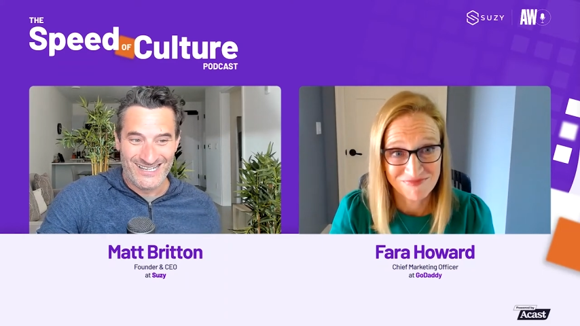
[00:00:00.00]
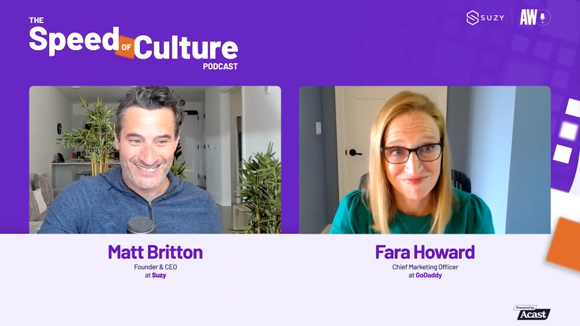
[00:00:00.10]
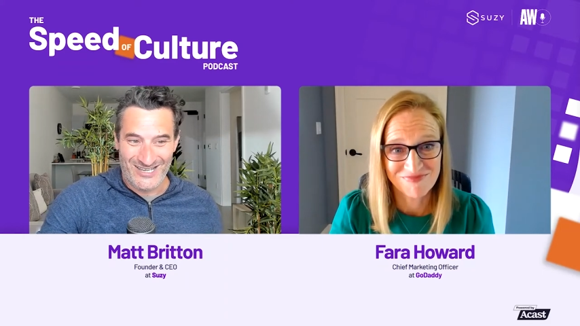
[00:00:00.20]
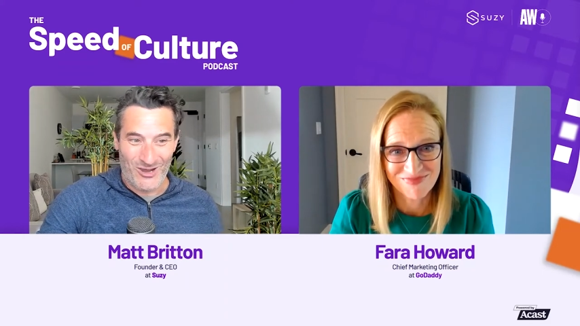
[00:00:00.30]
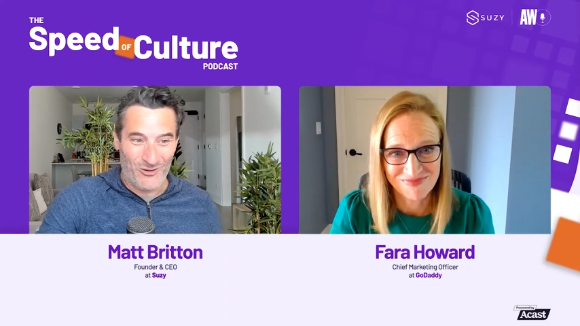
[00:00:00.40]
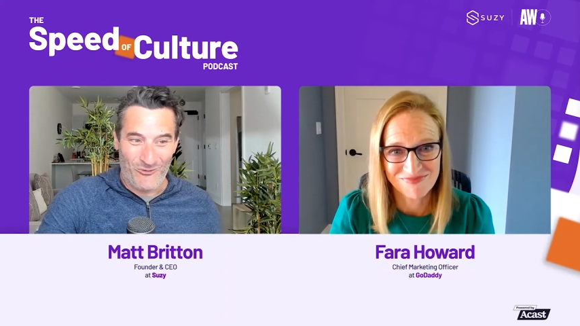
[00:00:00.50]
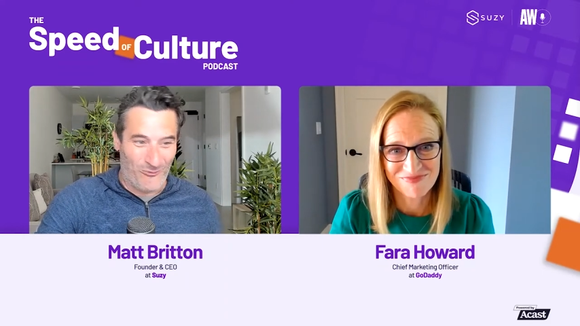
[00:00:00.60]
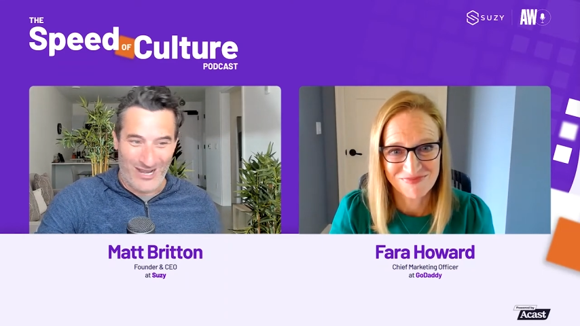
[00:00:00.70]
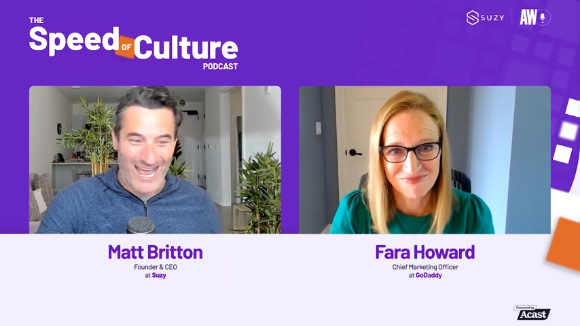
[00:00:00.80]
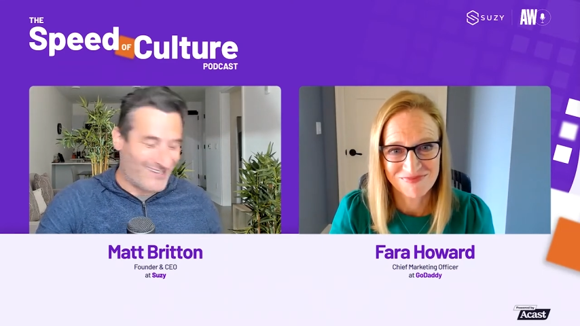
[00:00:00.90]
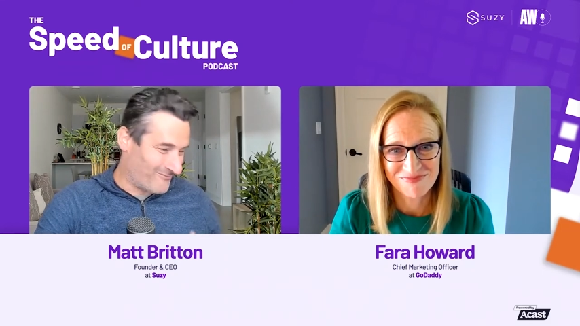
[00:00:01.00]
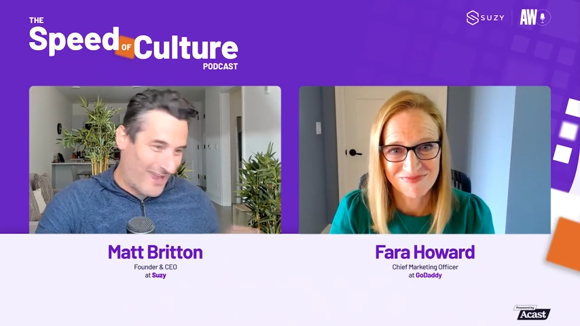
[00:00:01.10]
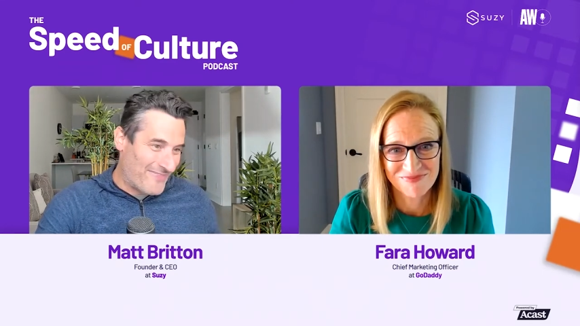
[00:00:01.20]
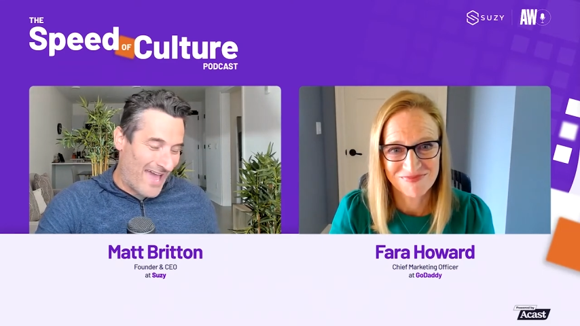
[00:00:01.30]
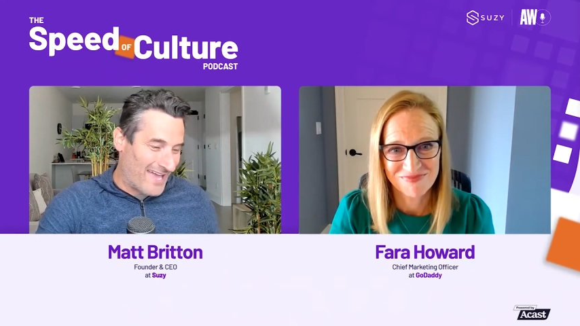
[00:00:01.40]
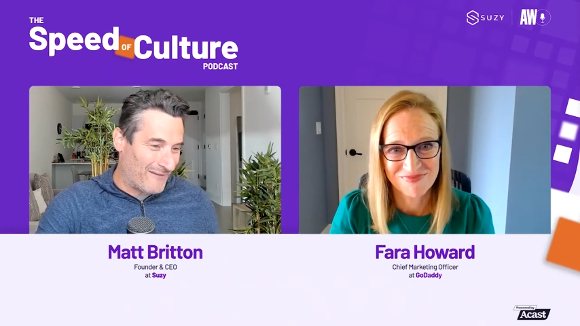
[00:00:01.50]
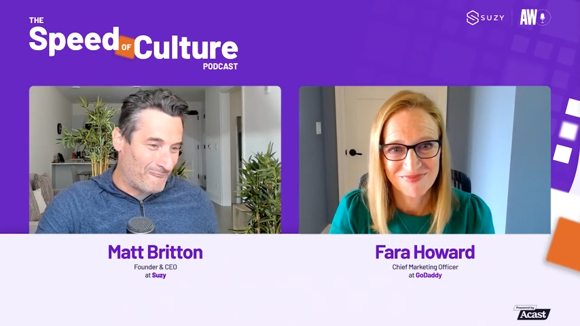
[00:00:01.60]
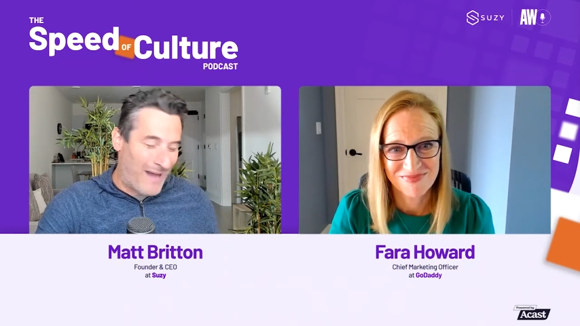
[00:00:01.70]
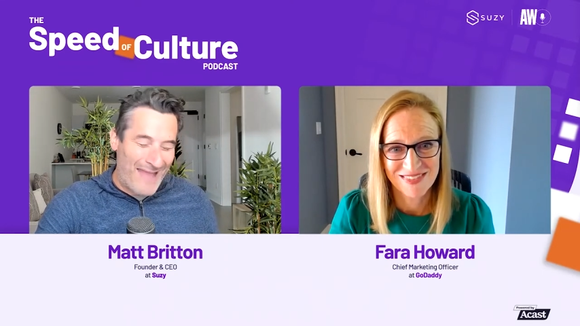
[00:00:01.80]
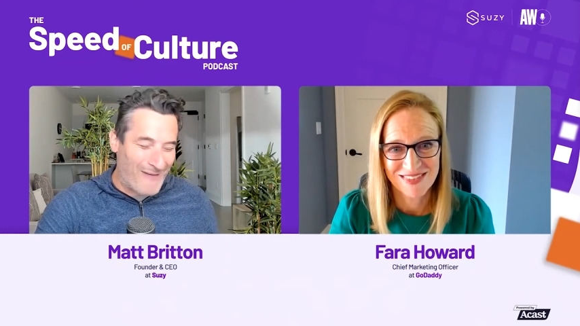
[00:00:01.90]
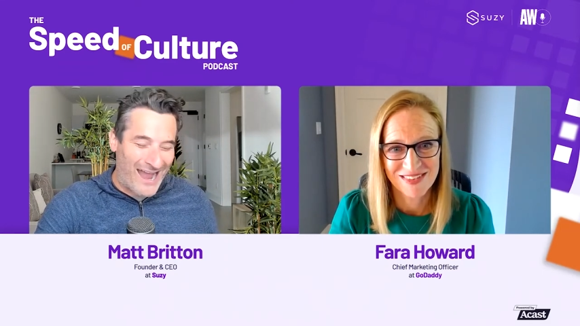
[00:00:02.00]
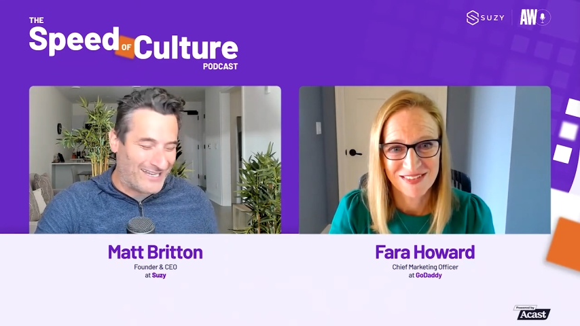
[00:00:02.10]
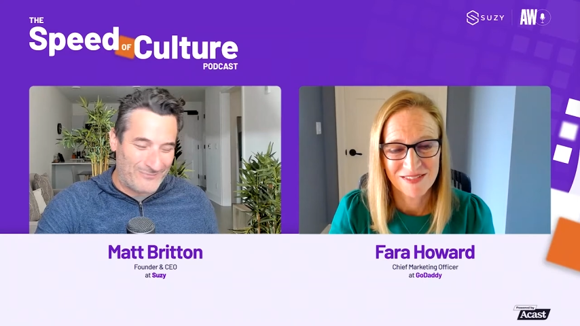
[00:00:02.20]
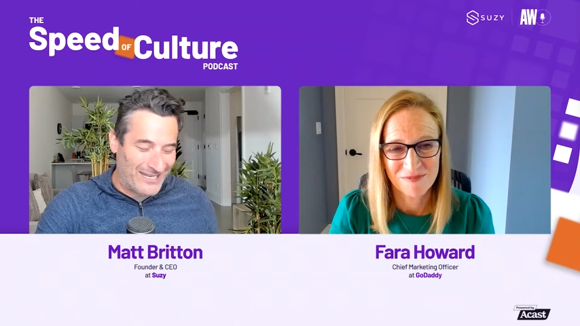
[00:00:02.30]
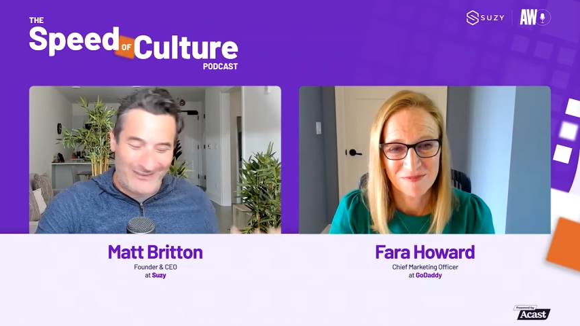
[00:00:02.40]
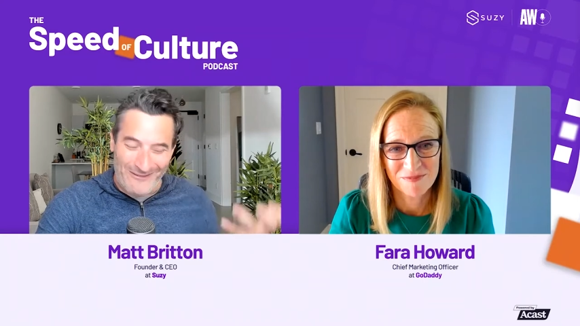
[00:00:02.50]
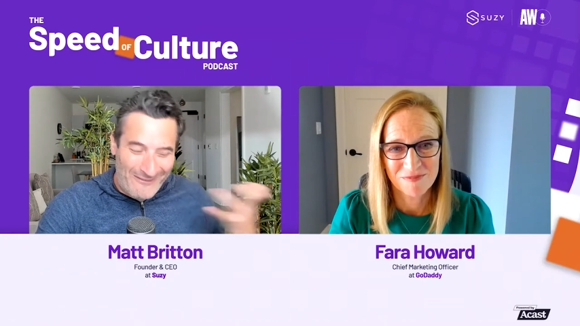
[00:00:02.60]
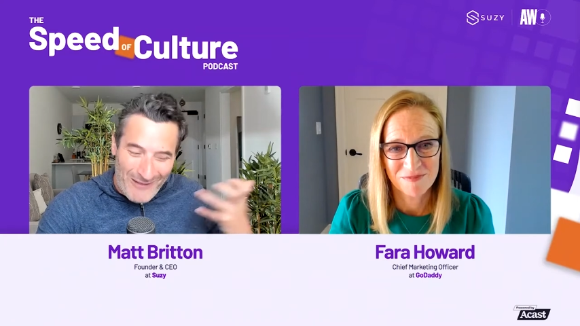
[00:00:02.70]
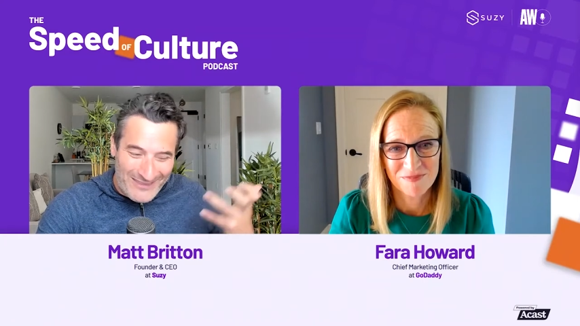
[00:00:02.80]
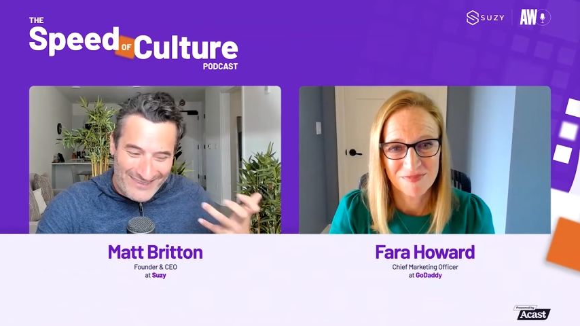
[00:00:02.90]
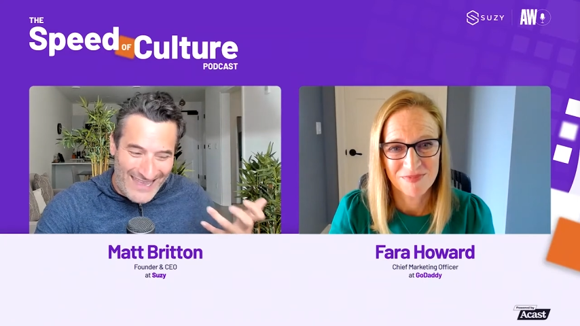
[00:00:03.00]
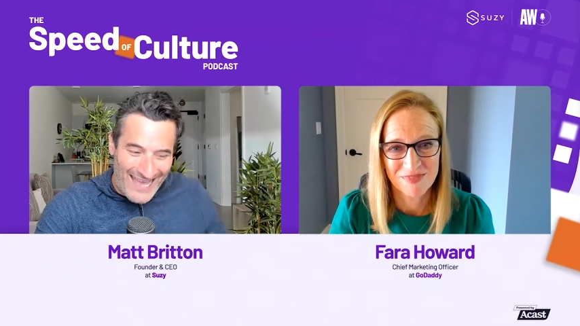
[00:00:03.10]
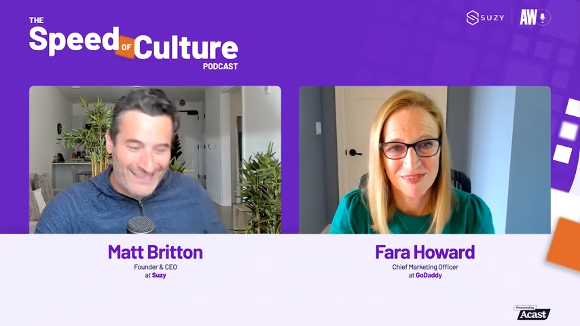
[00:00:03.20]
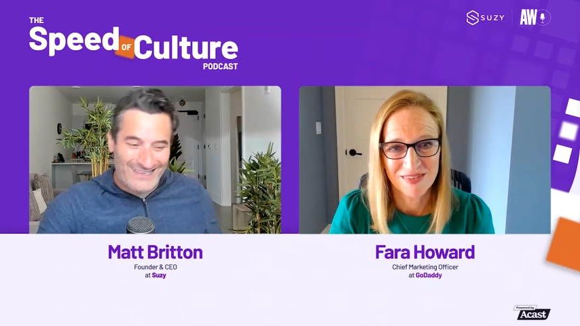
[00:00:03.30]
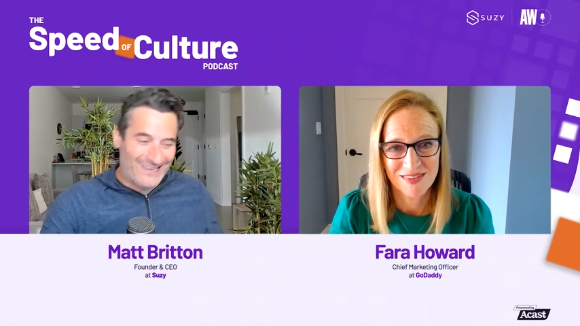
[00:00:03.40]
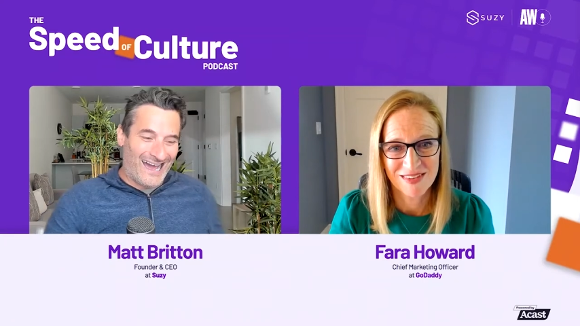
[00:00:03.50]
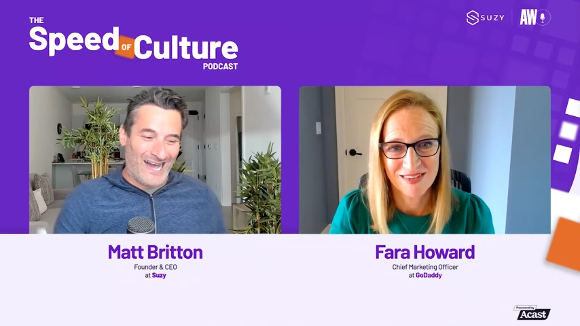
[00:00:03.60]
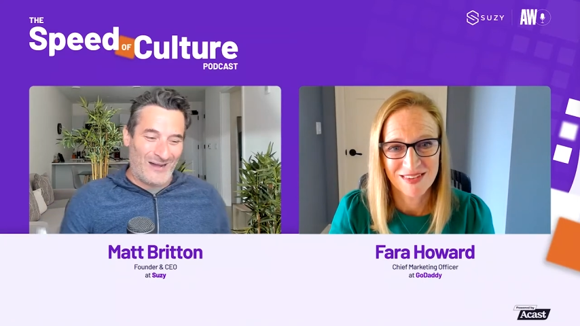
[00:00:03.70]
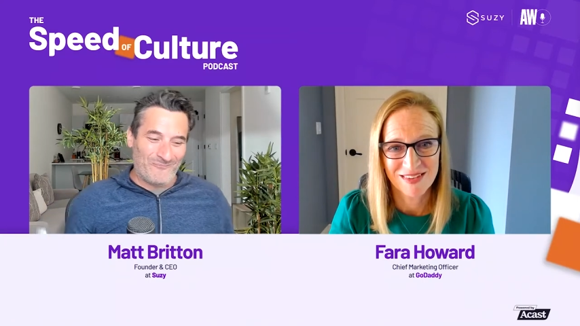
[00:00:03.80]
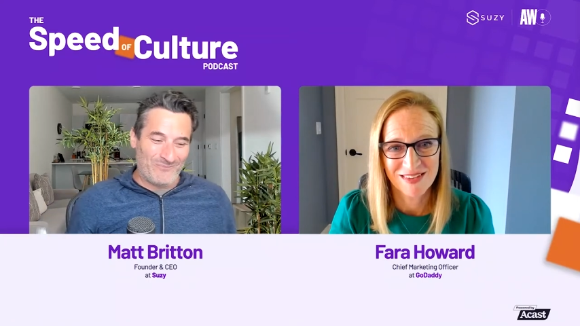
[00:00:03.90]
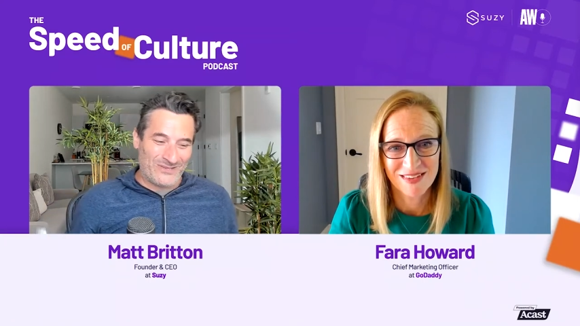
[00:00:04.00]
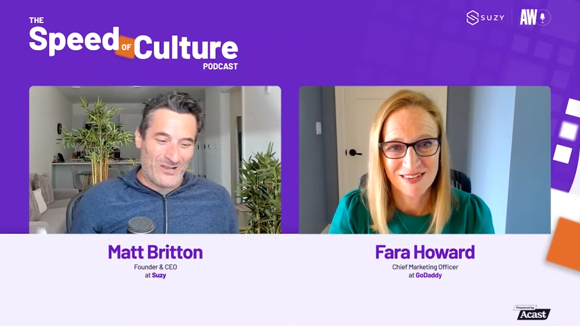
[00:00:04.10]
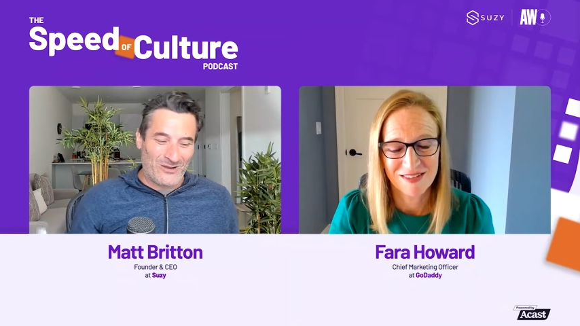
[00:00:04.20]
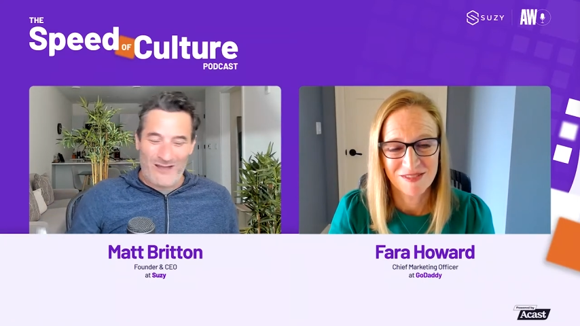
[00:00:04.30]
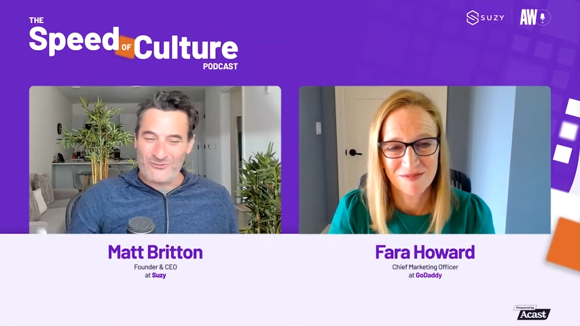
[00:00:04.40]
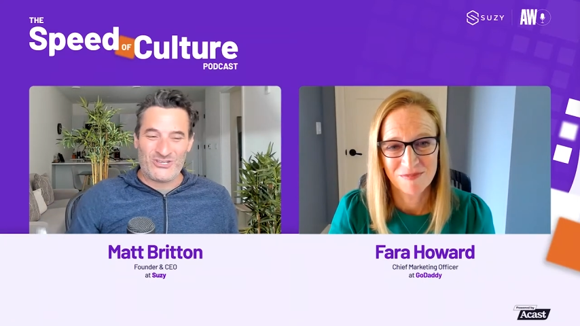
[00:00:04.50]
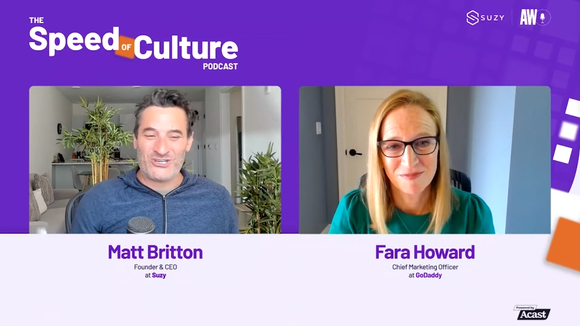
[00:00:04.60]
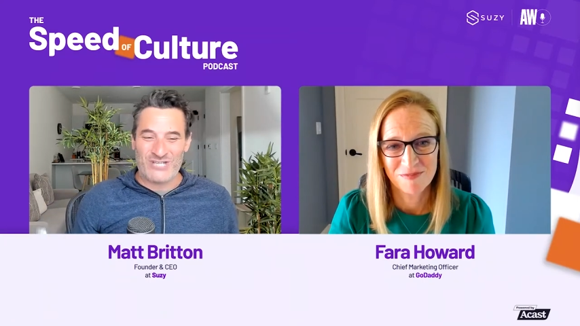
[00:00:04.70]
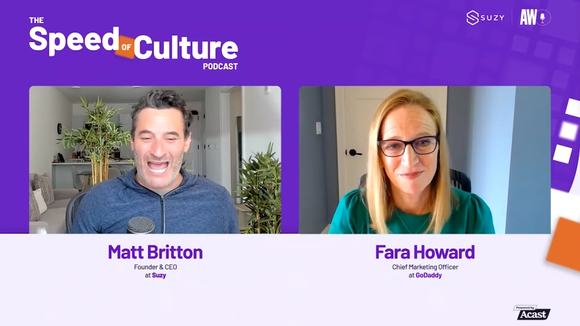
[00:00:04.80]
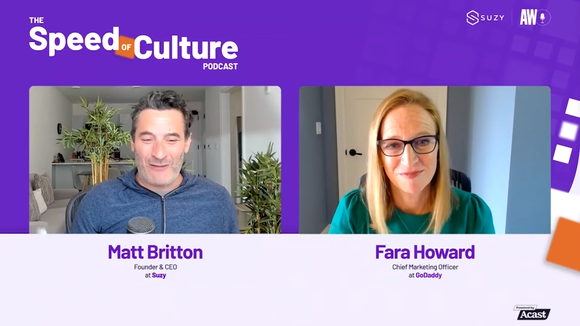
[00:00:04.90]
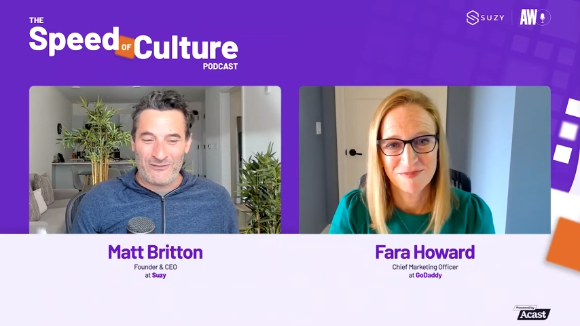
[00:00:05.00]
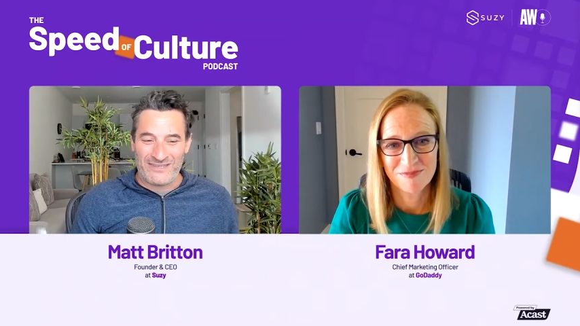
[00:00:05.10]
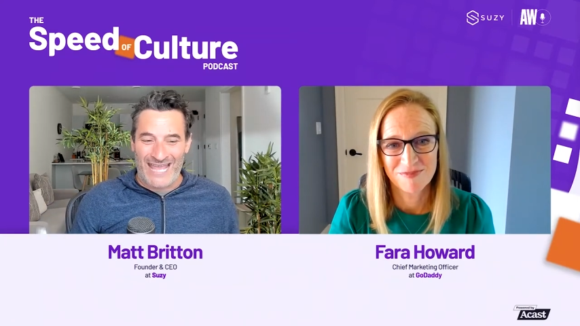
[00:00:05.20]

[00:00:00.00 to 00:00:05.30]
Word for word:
Speaker 1: So when I read that, my mind immediately went to that um, you know conversation I had with